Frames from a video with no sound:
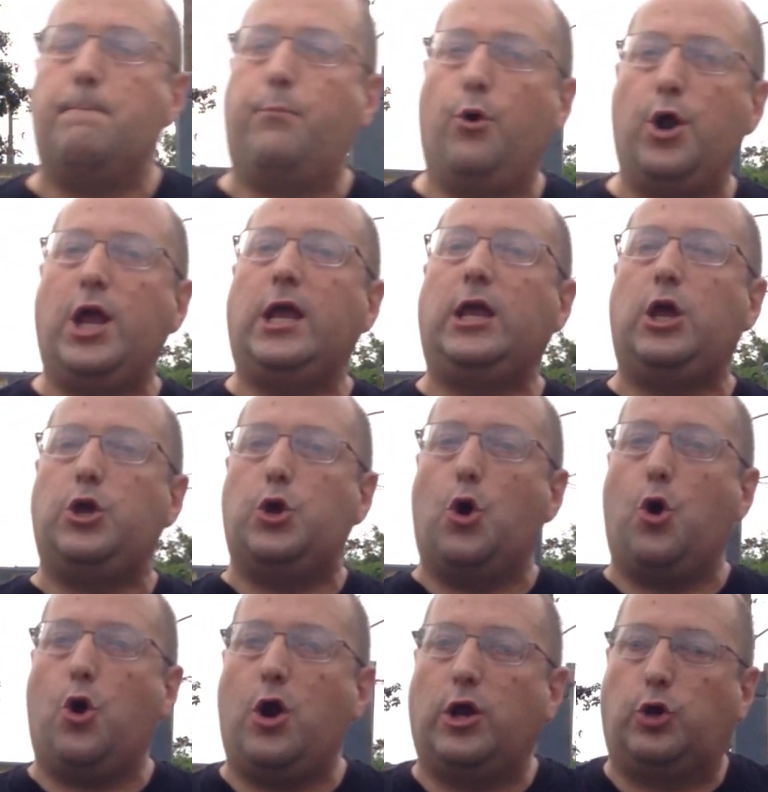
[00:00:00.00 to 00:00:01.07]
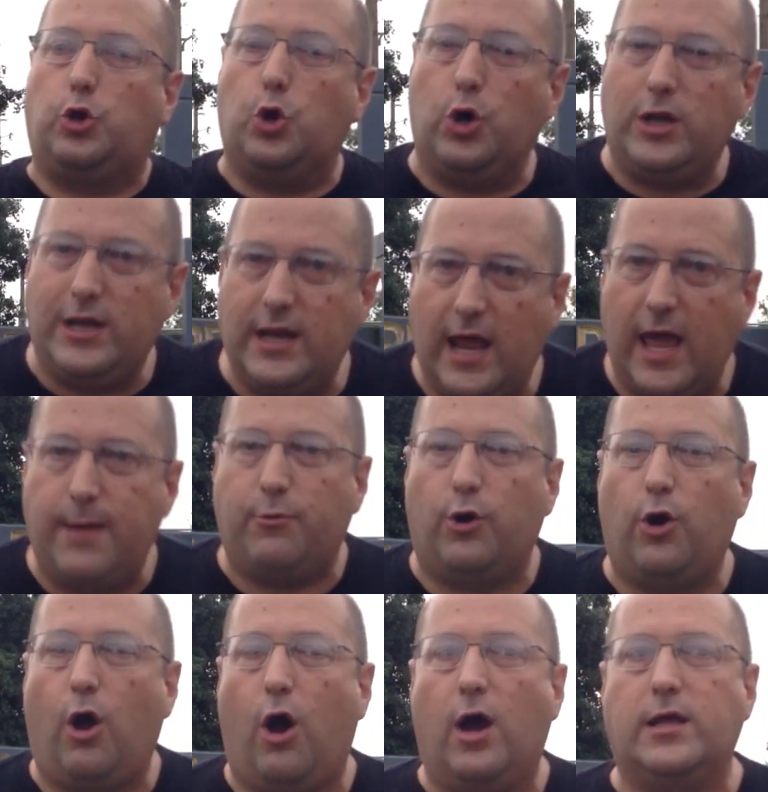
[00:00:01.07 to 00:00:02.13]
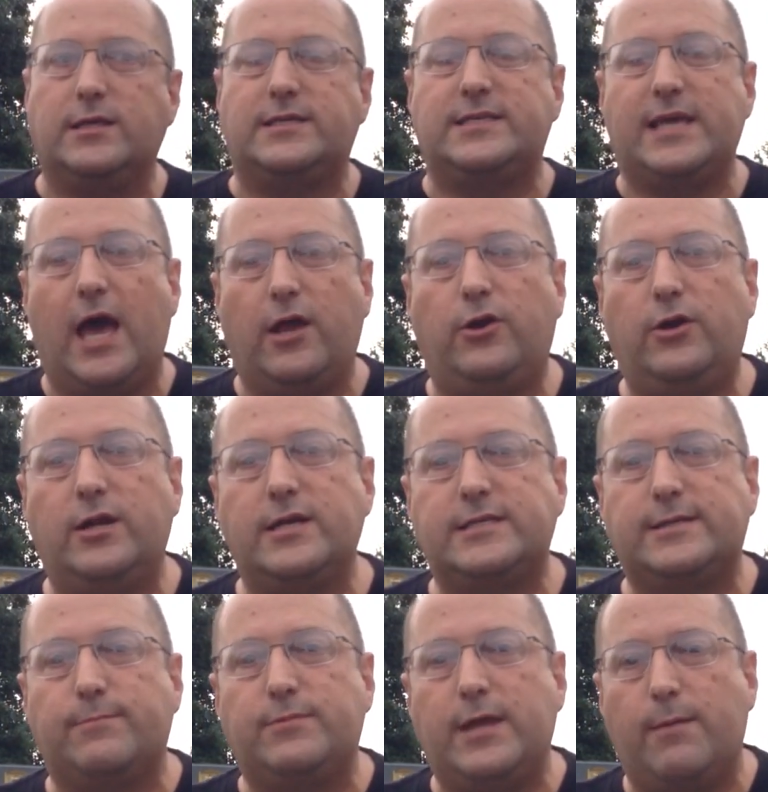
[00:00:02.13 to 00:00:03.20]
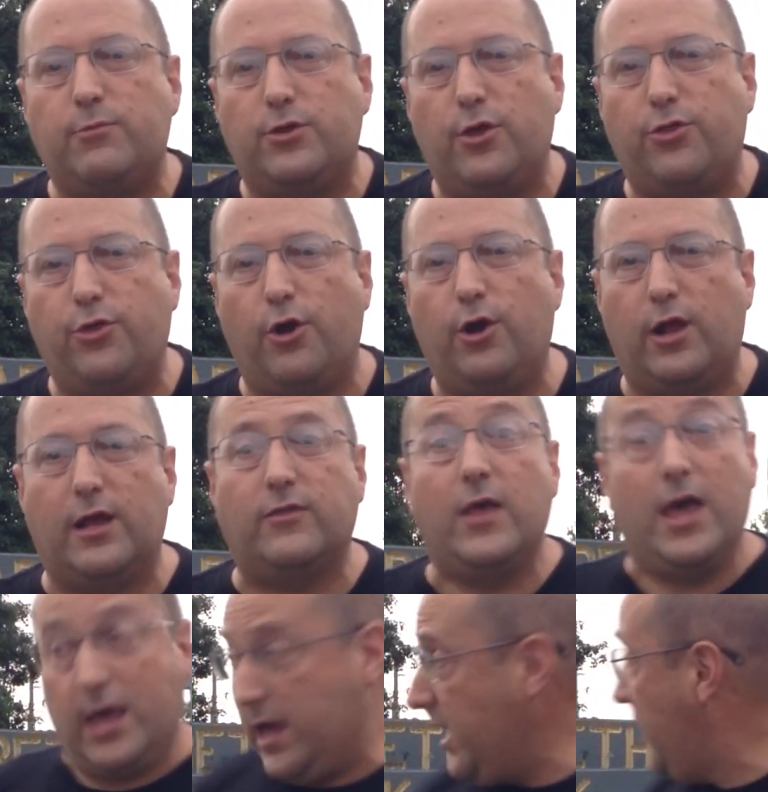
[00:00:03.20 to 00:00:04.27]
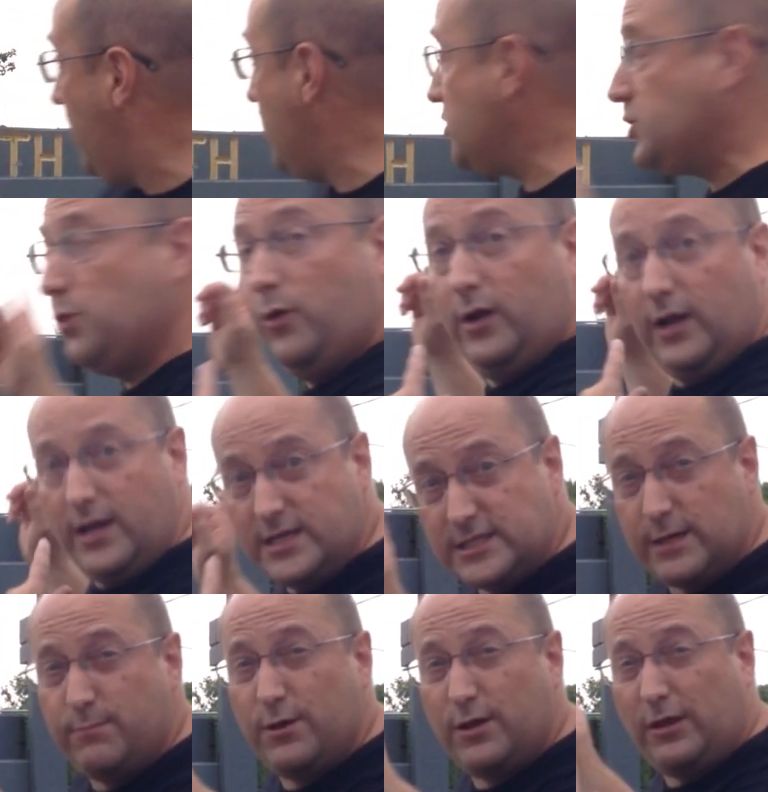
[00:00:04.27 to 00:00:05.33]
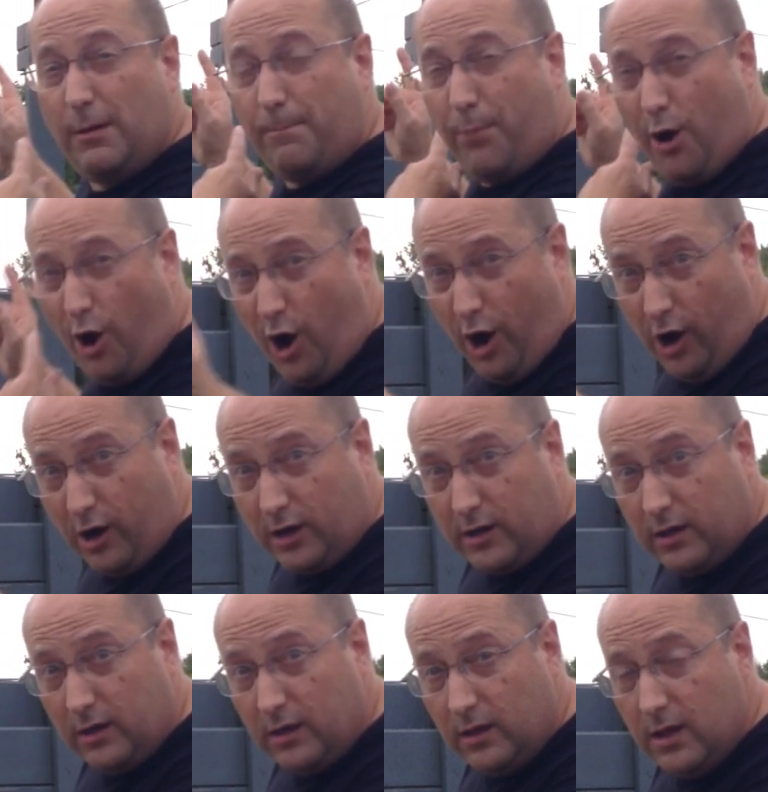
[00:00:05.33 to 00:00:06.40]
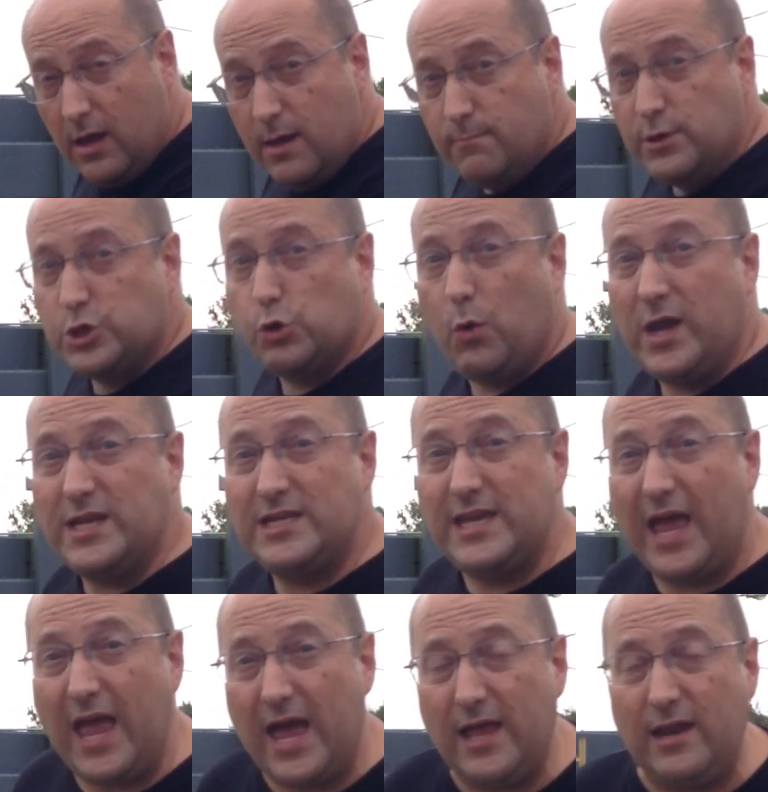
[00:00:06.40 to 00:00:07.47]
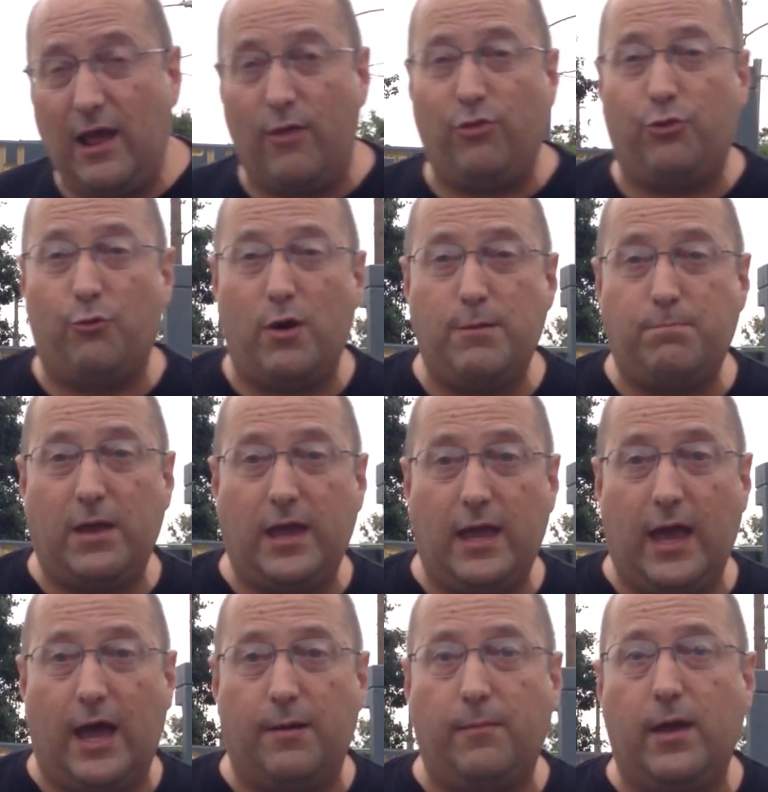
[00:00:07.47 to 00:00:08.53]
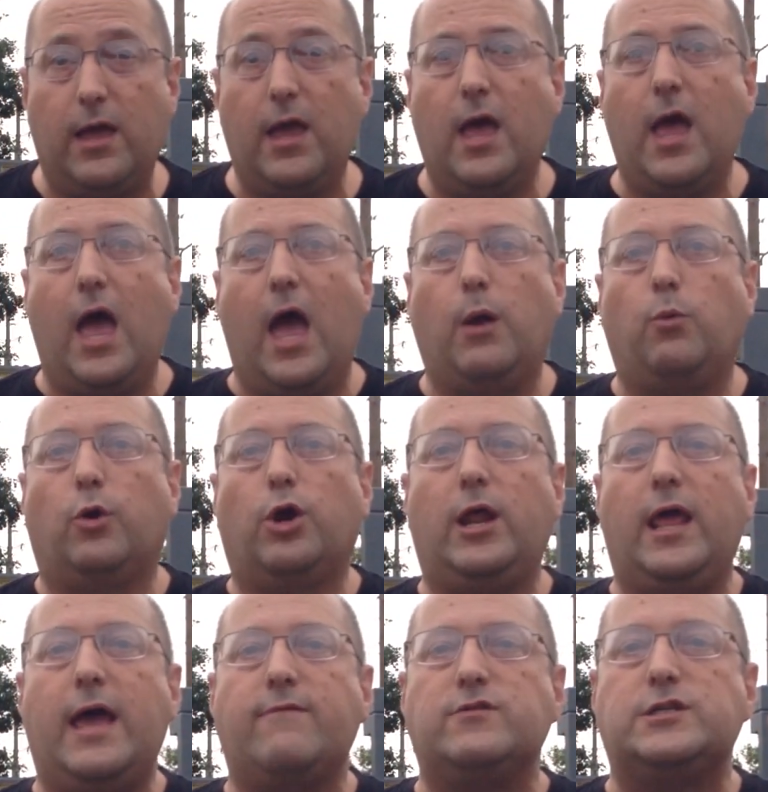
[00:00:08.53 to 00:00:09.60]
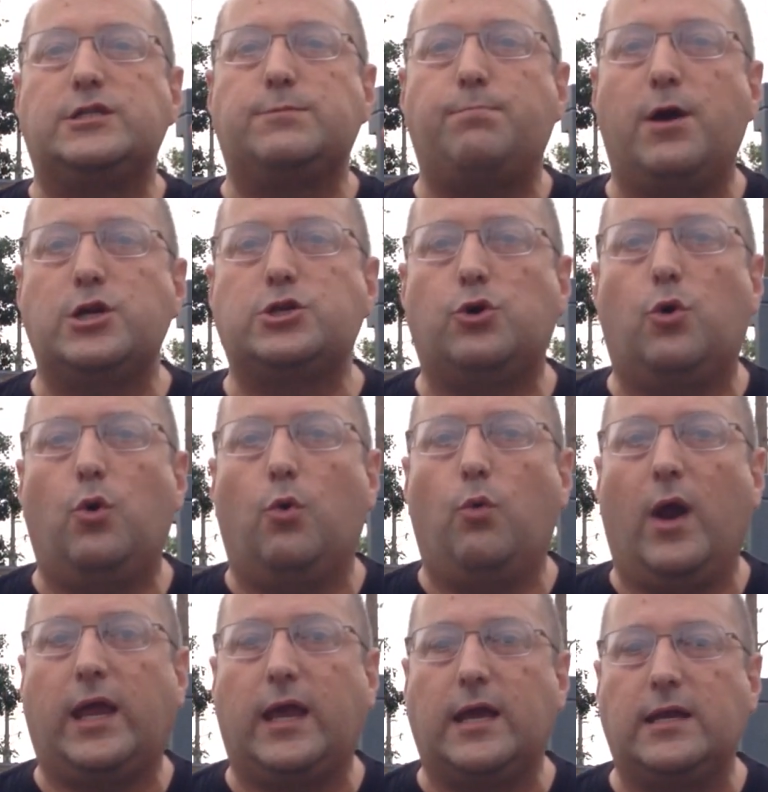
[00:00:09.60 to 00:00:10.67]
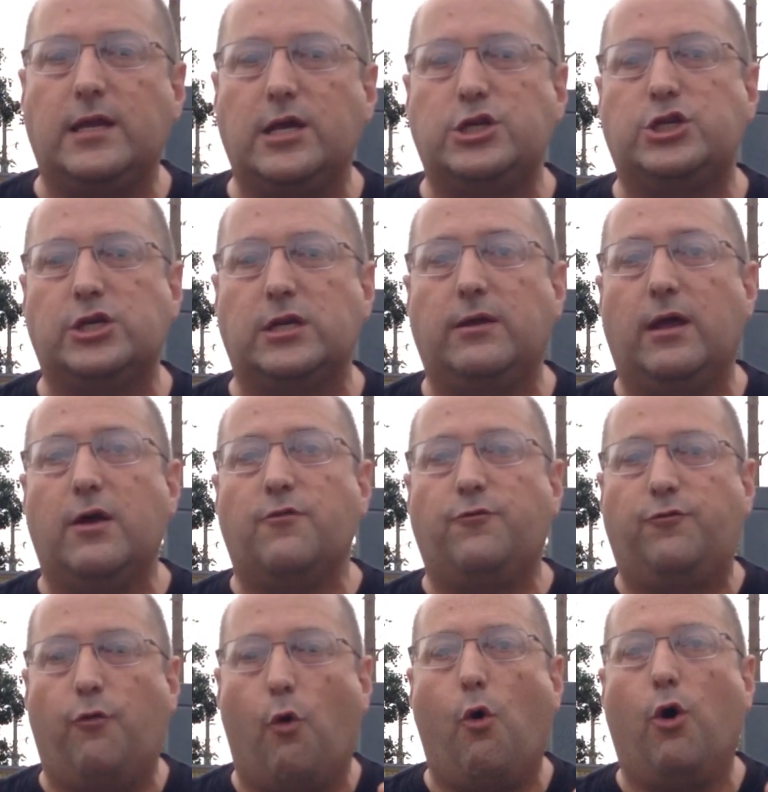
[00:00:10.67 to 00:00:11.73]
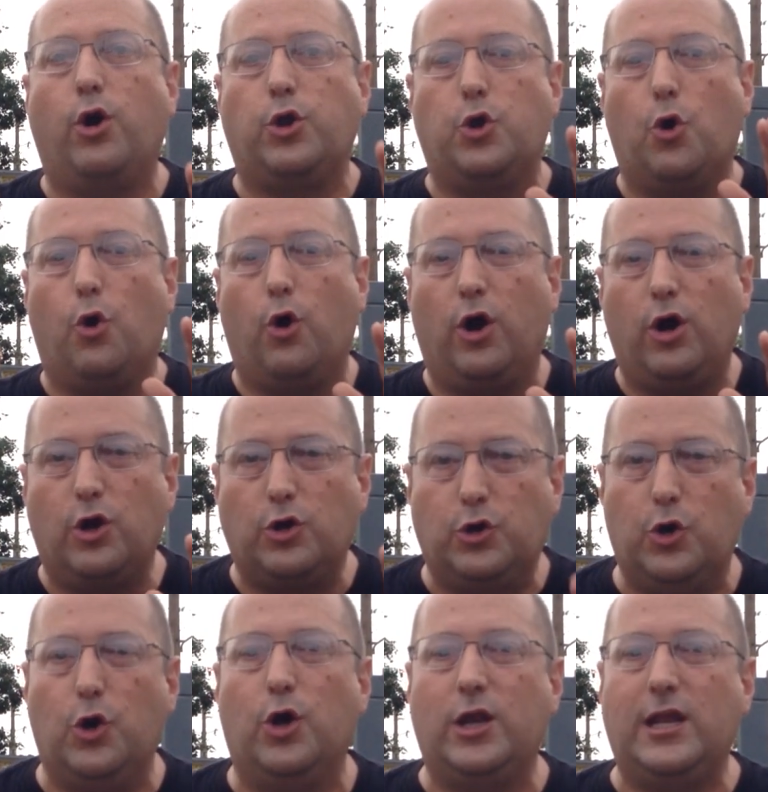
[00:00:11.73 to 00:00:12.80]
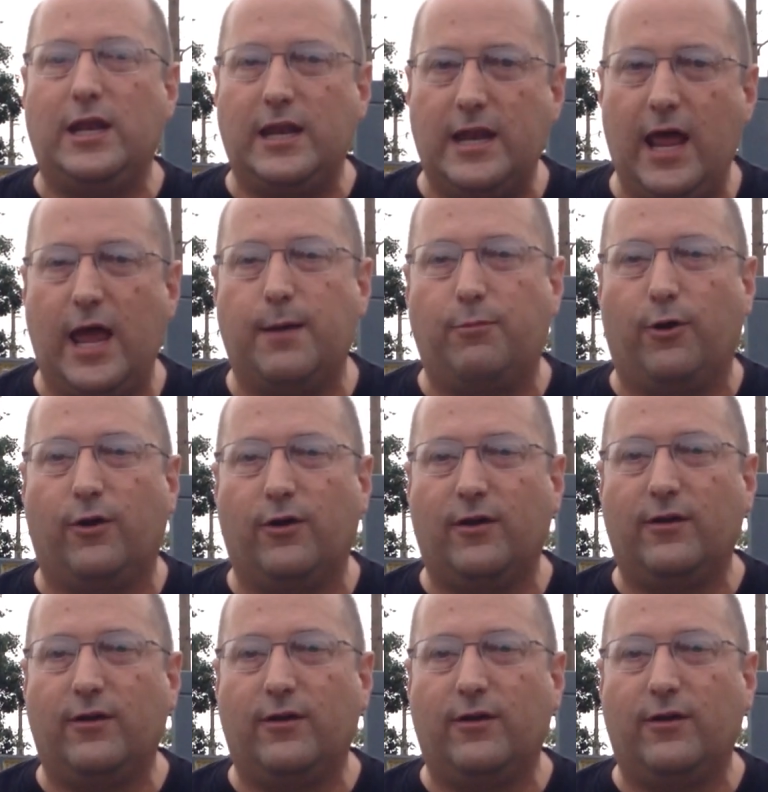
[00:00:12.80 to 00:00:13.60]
bring your good neighbor on Saturday, September the 30th, here to Elizabeth Park between 10 and 3 p.m., and we're going to have a special recognition for your good neighbor.